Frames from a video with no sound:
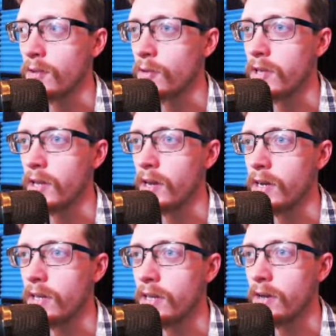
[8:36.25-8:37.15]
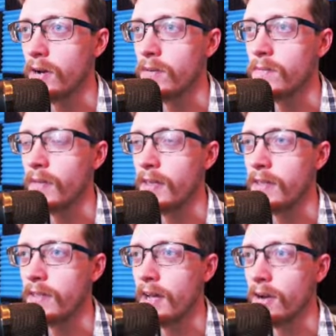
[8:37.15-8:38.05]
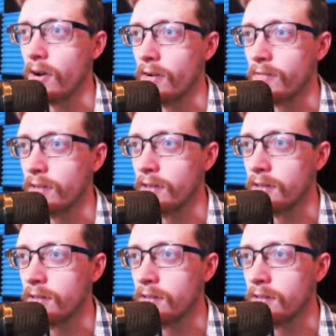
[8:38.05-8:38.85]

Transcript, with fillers: Get it, Nico. Get that coffee.